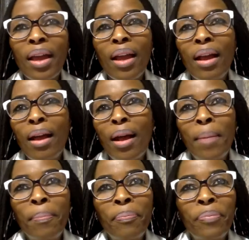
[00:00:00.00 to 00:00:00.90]

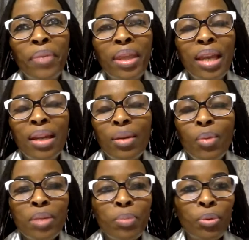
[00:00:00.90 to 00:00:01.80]
um, then it
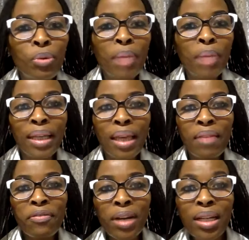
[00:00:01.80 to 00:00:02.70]
was Boma oh,
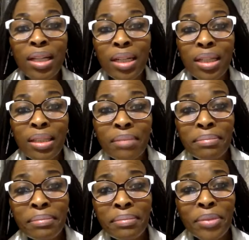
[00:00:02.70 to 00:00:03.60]
Kemfa Cream,